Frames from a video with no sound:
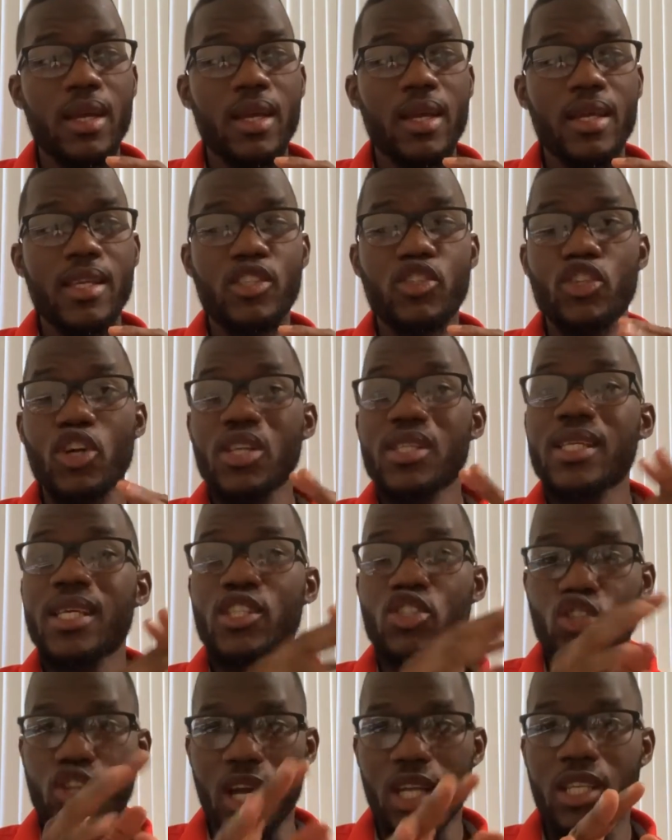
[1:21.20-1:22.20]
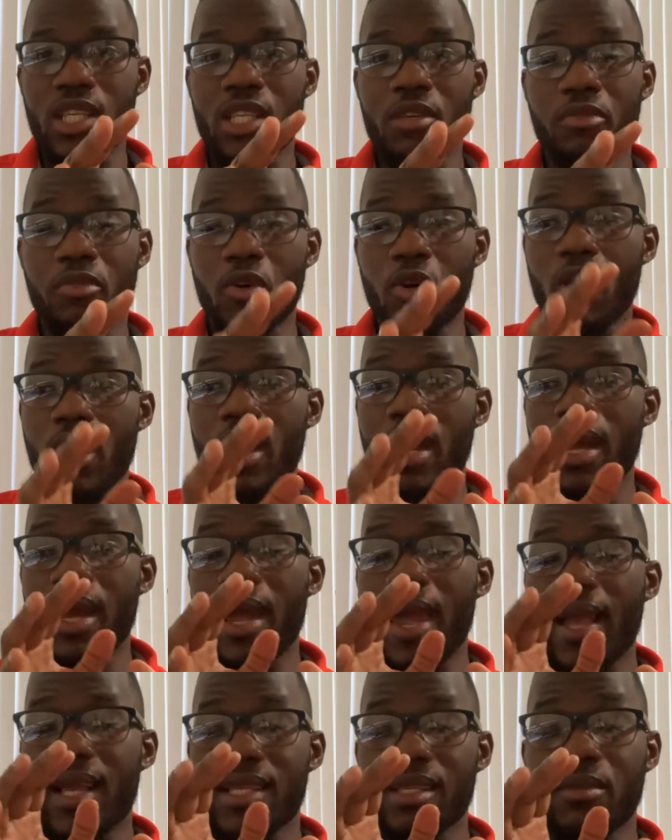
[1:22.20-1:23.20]
it's just a strategy for
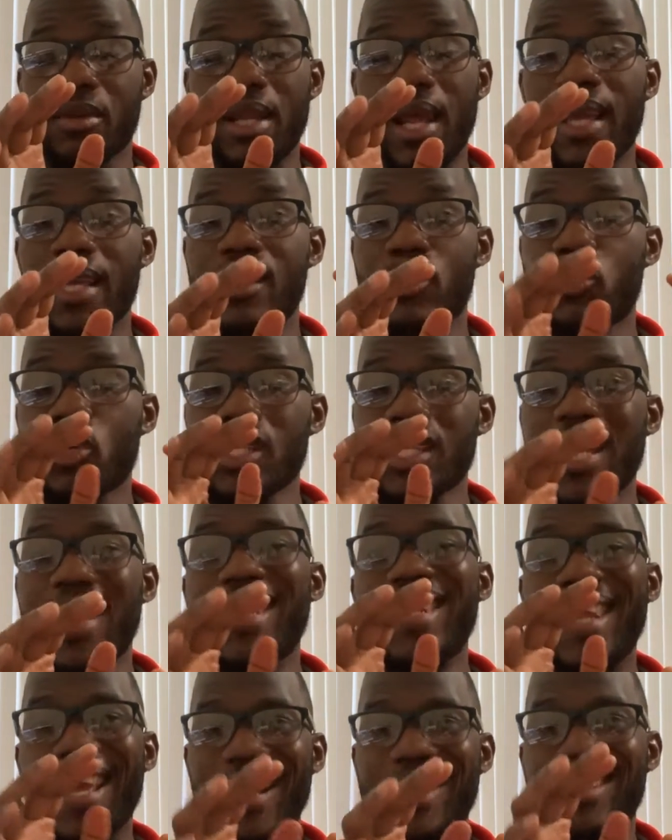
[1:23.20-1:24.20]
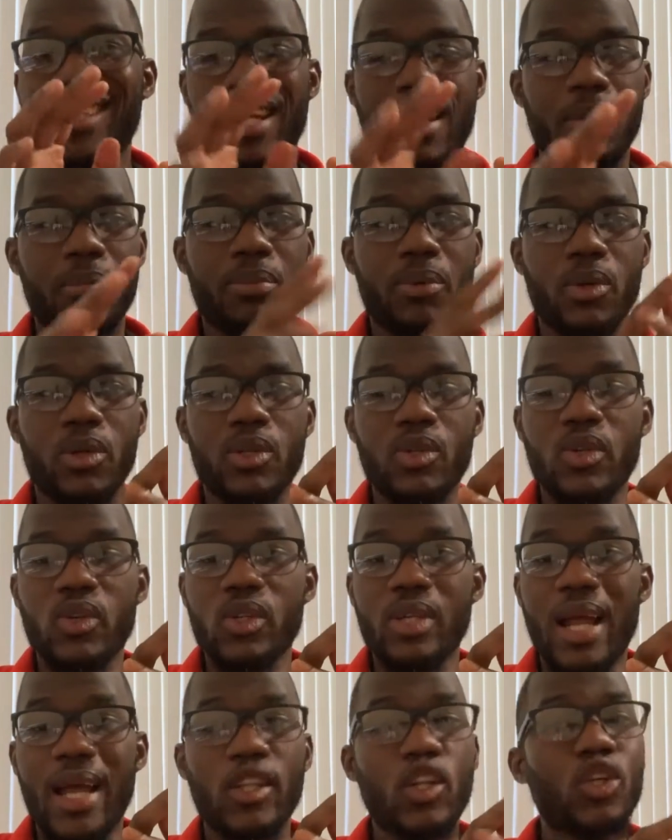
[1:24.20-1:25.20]
like just an example.
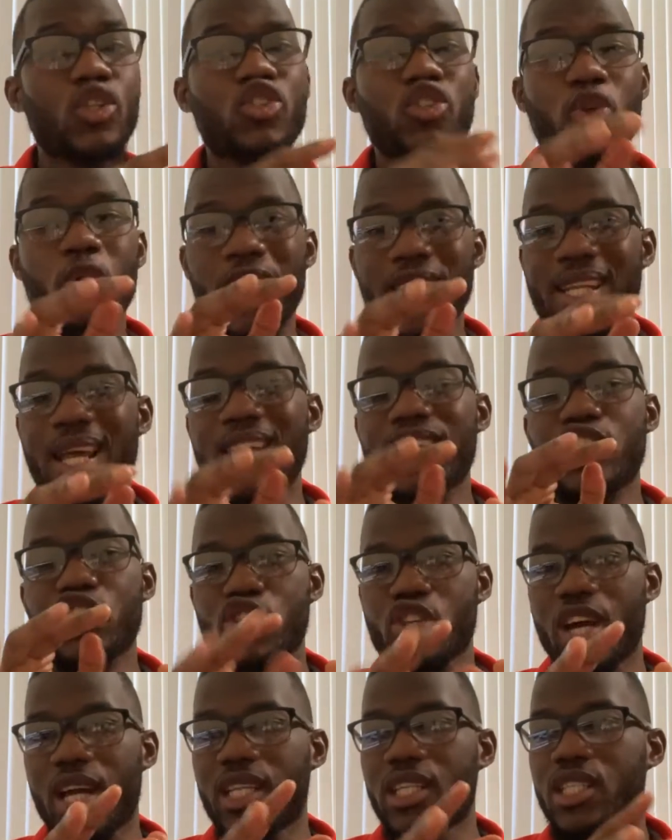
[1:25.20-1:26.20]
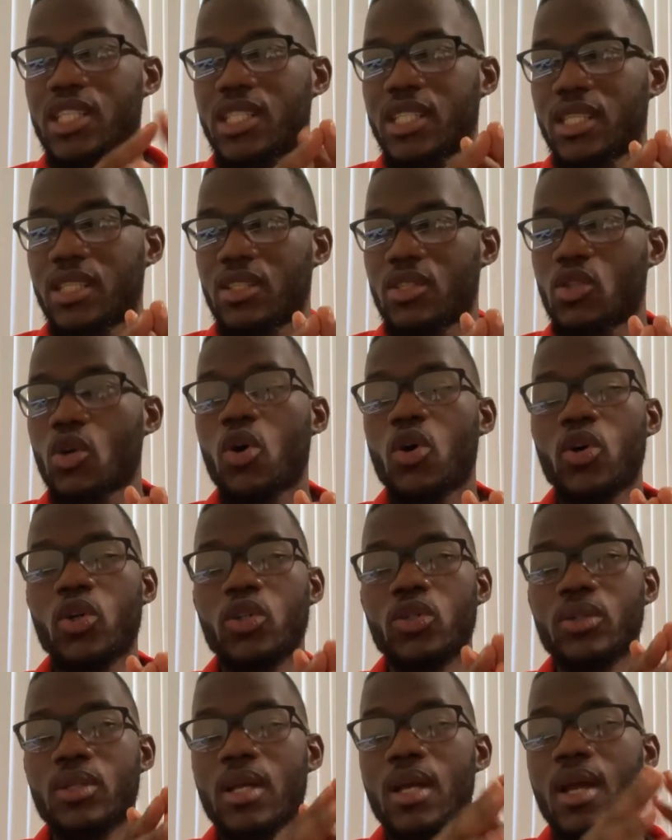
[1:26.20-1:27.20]
I don't trade that strategy,
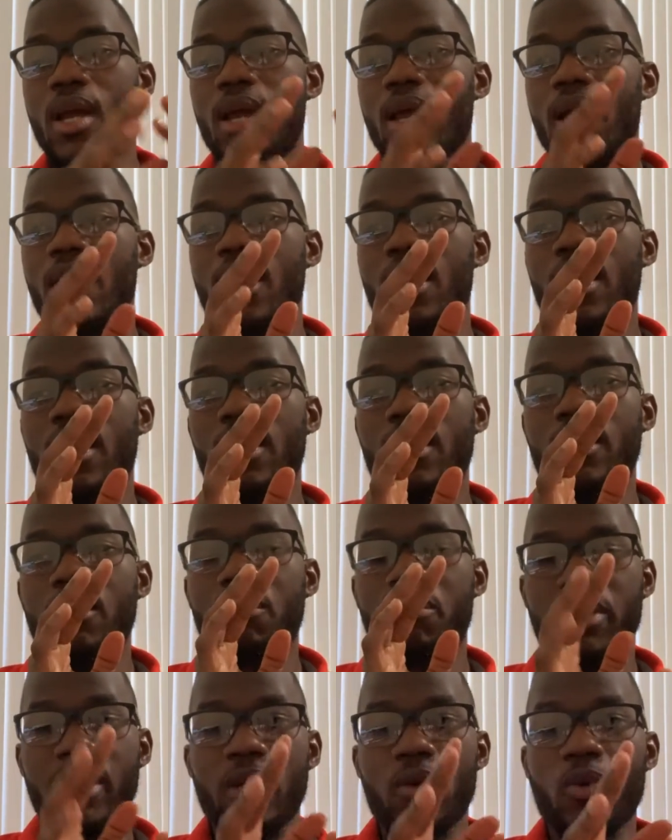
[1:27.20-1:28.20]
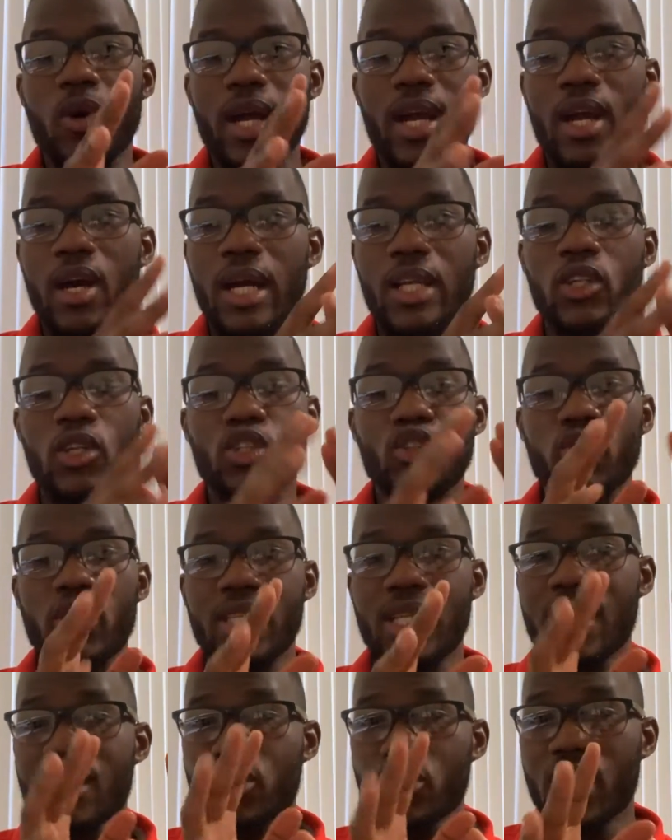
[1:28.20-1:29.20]
so be aware. I don't trade
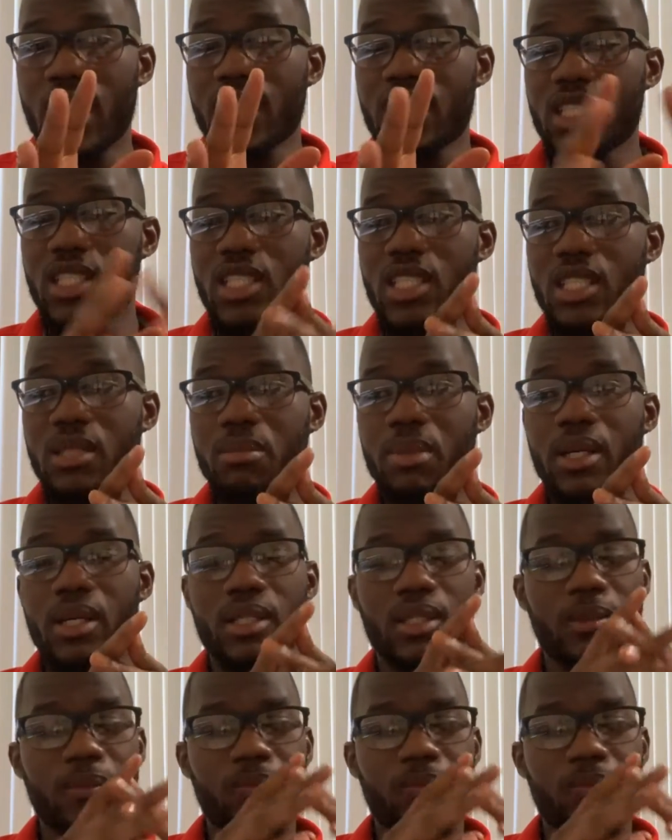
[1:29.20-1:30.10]
that strategy, but